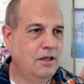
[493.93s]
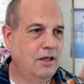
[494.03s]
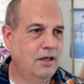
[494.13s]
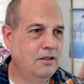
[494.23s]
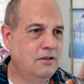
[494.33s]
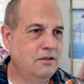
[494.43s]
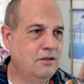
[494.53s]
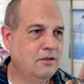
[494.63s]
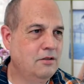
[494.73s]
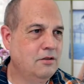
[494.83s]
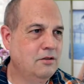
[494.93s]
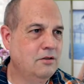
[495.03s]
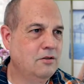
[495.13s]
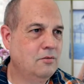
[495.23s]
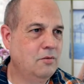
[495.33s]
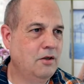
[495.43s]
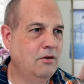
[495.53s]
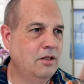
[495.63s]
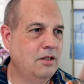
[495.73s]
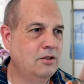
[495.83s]
And where
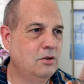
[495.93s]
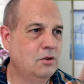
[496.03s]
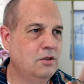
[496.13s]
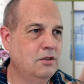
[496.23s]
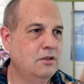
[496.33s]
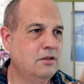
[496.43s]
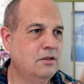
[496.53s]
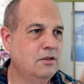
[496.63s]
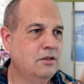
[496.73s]
are their sources?